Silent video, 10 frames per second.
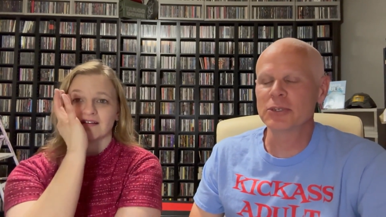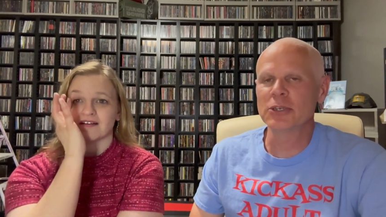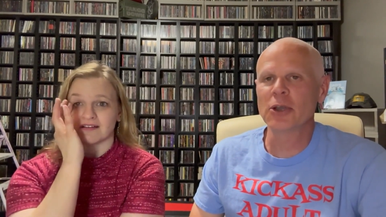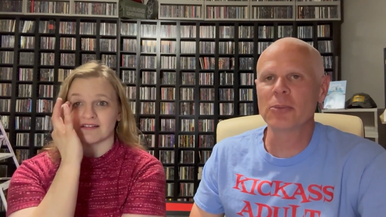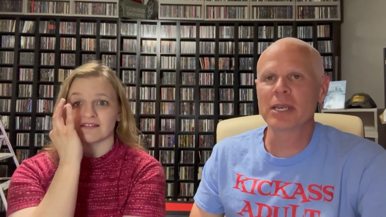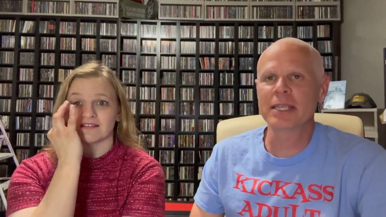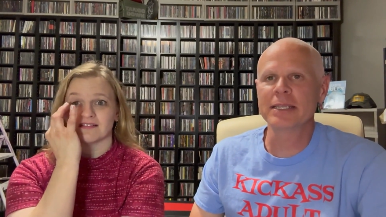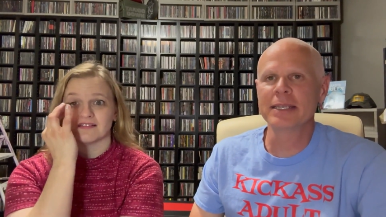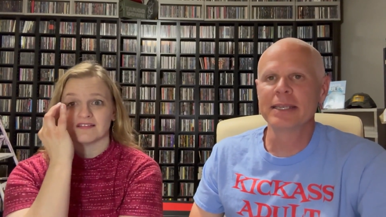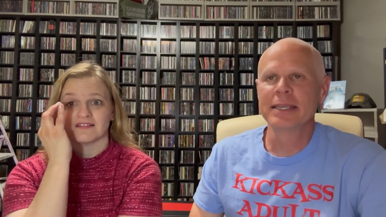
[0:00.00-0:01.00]

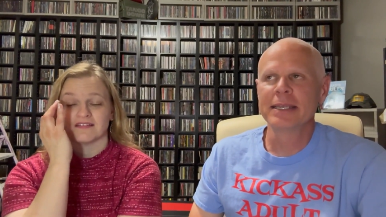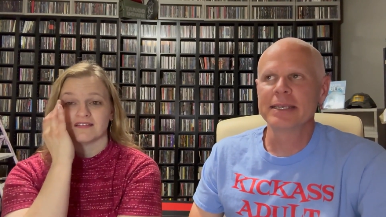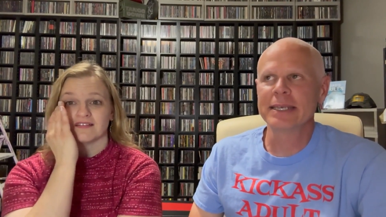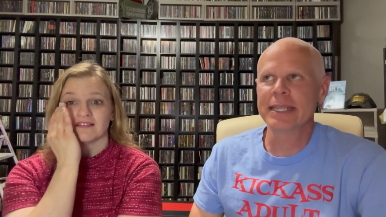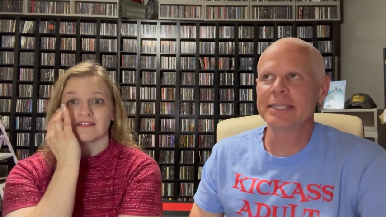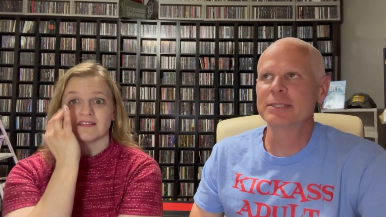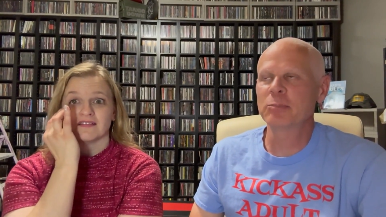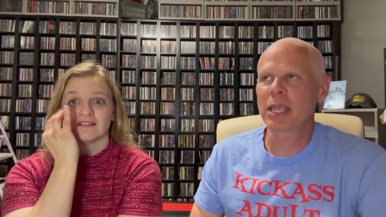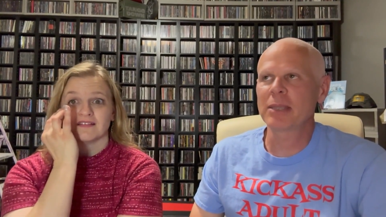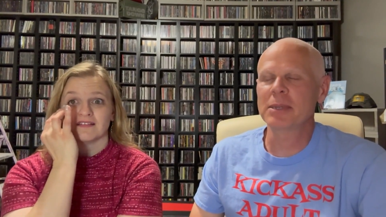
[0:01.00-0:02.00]
Speaker 1: nobody needs
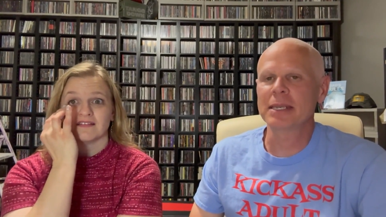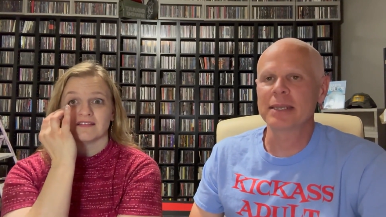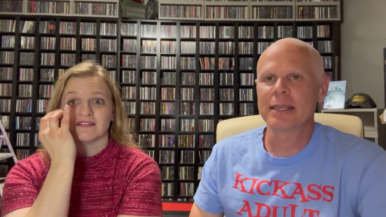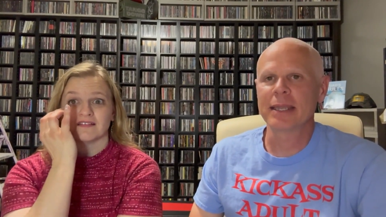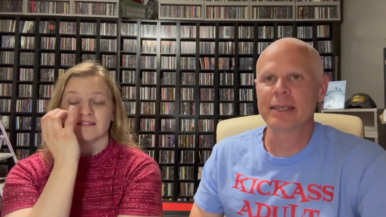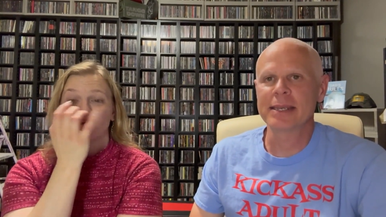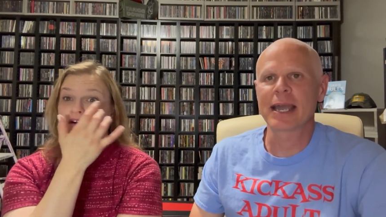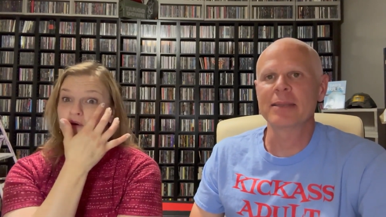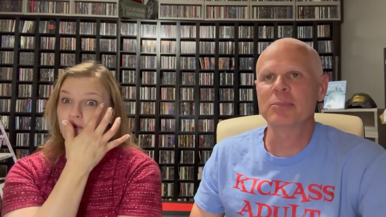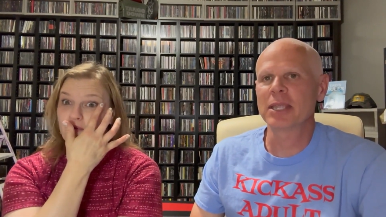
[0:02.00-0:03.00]
payment at No.
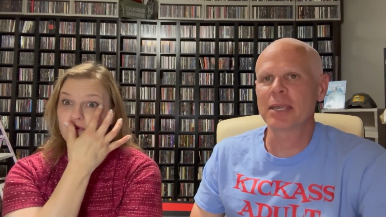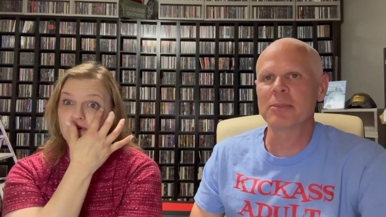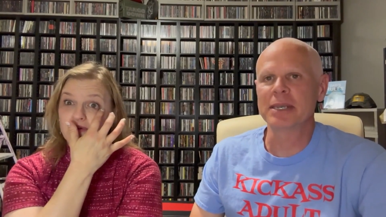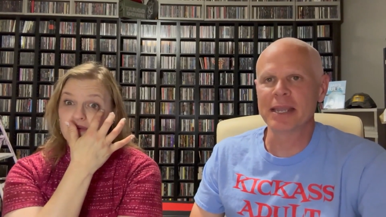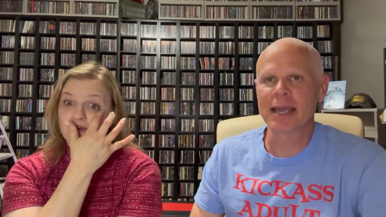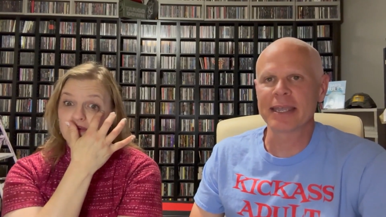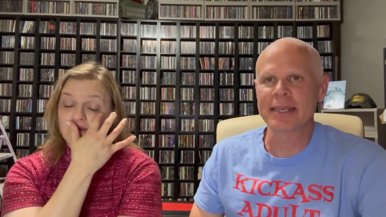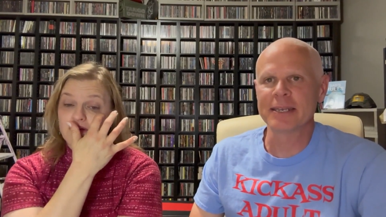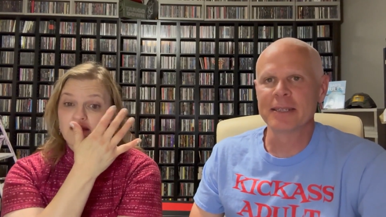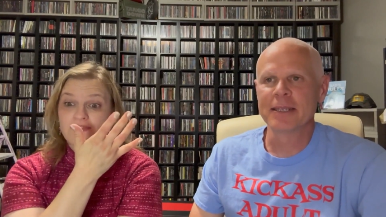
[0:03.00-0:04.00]
9 p.m. at
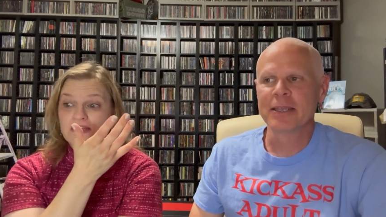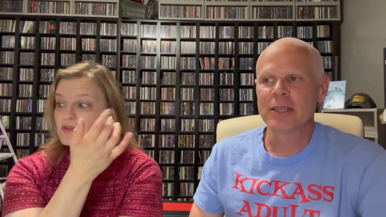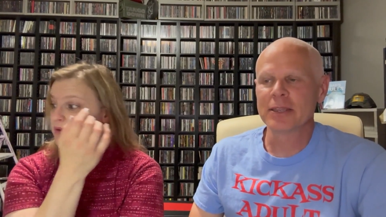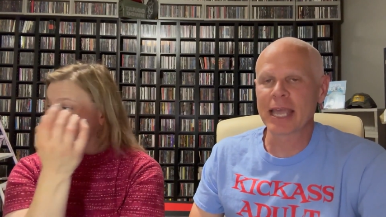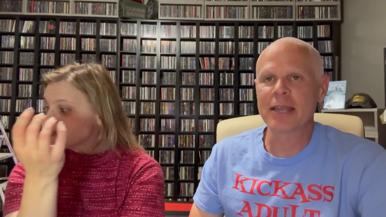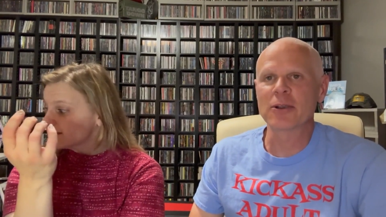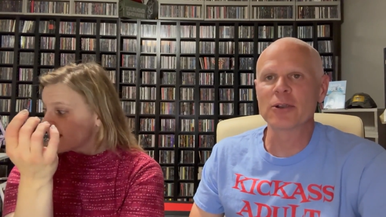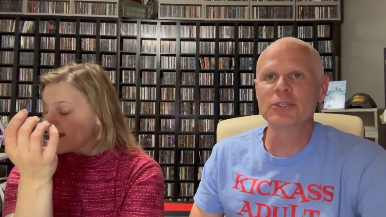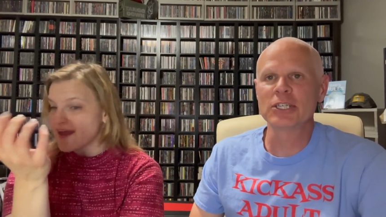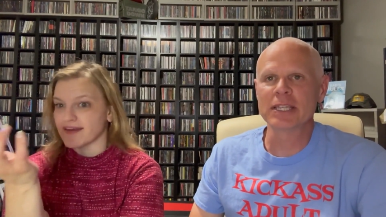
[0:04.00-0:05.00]
night. And
Speaker 2: that's what I said.
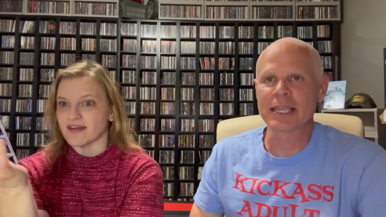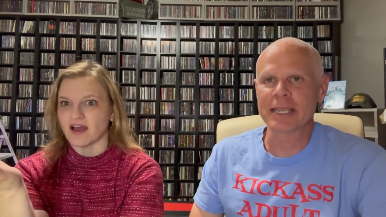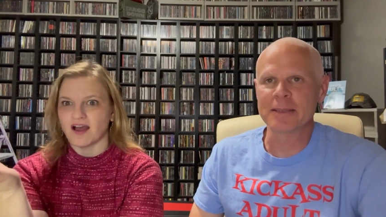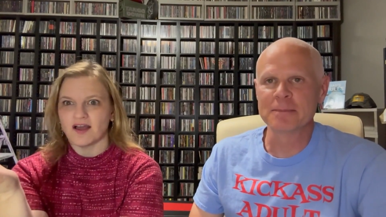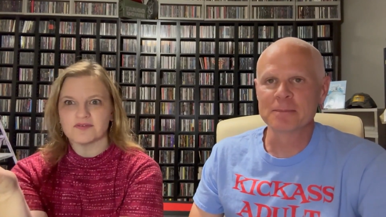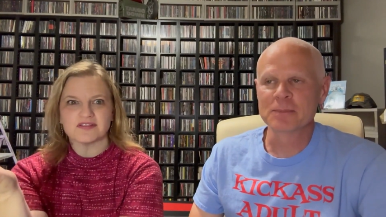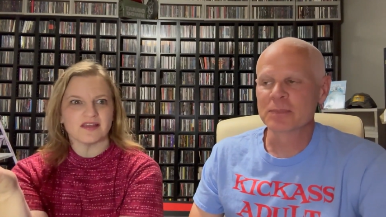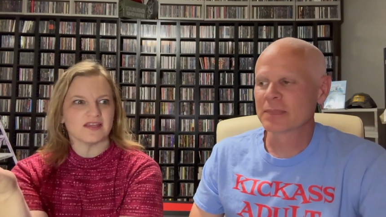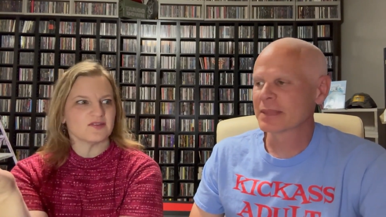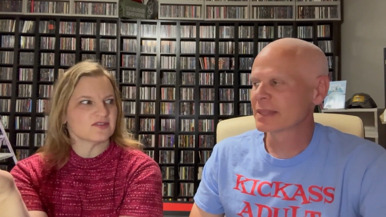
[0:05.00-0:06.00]
urgently. I was
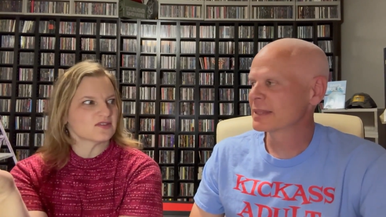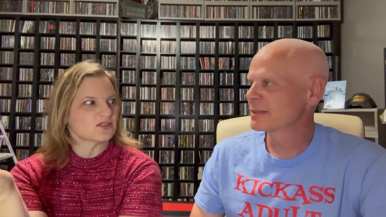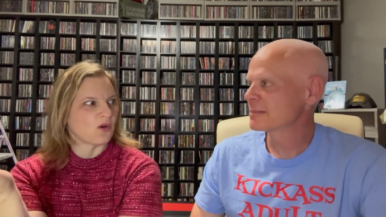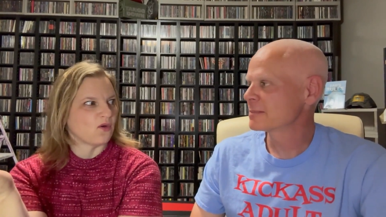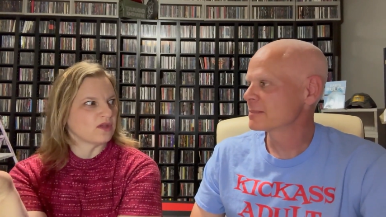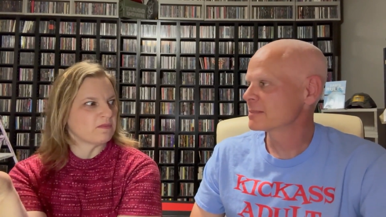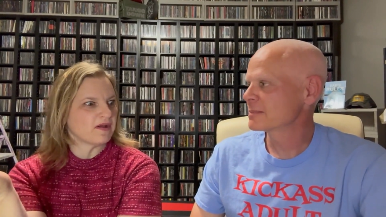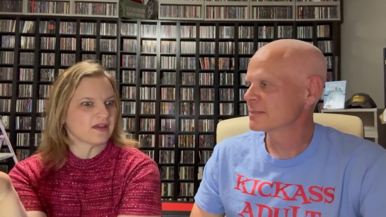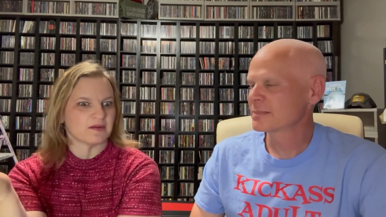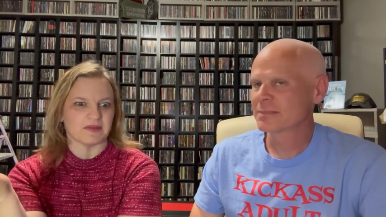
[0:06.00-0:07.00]
like, he's just totally
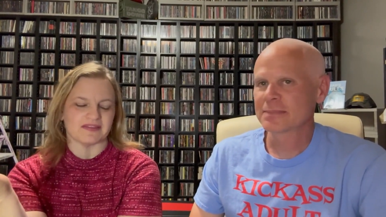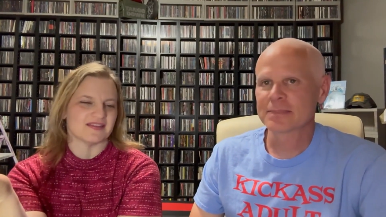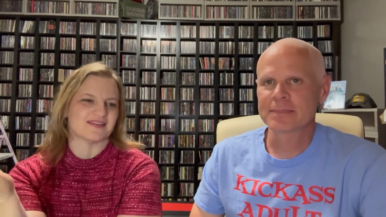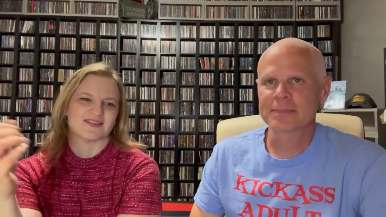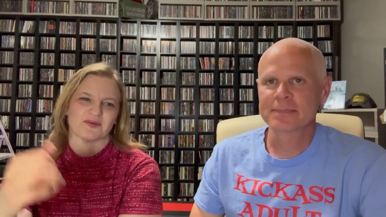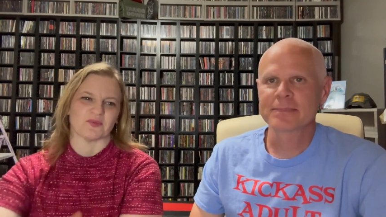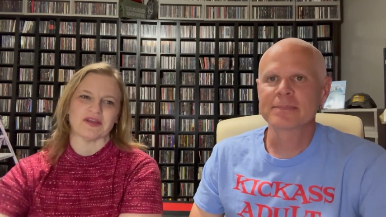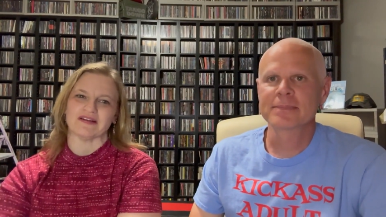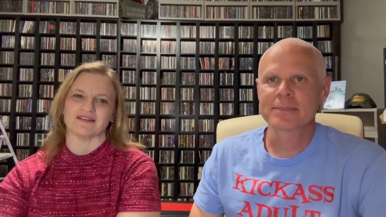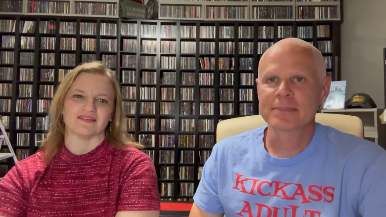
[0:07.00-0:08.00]
bugging. I'm like, this isn't
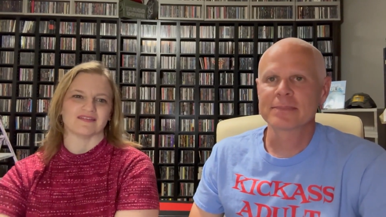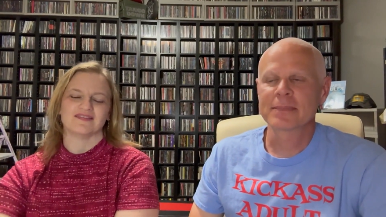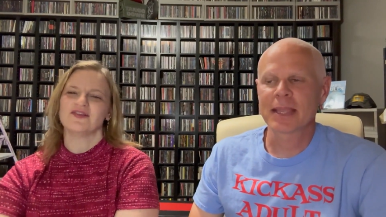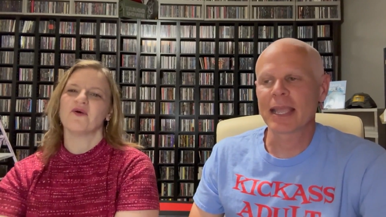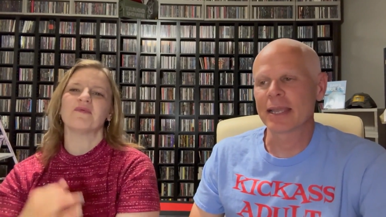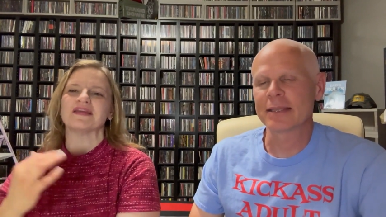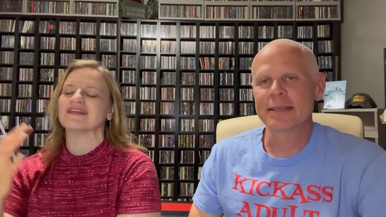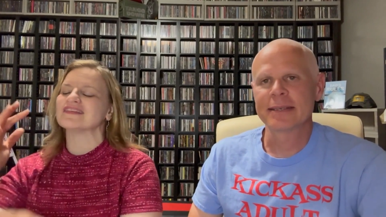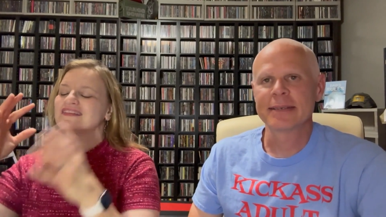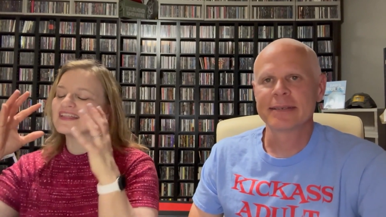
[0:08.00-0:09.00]
real.
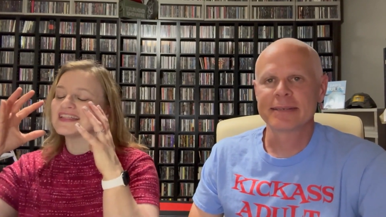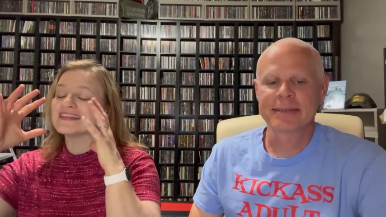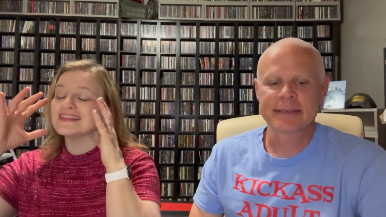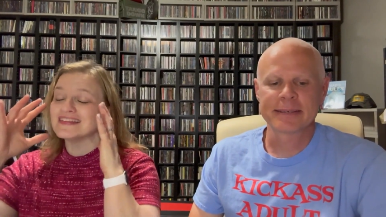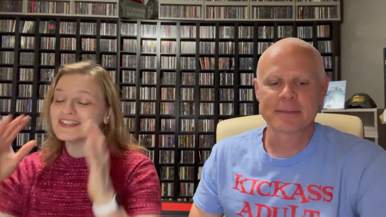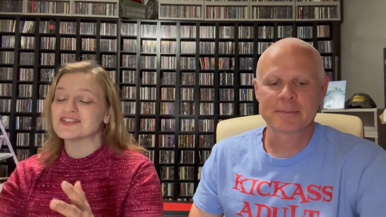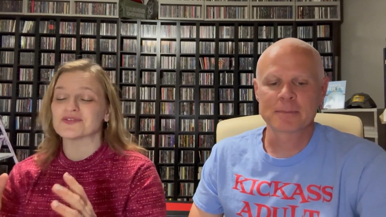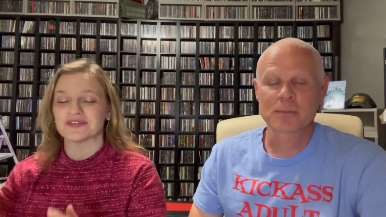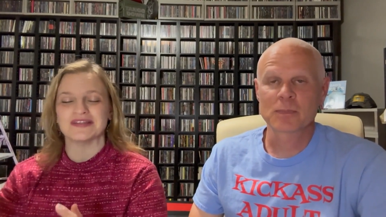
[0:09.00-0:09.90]
Nobody, like, literally,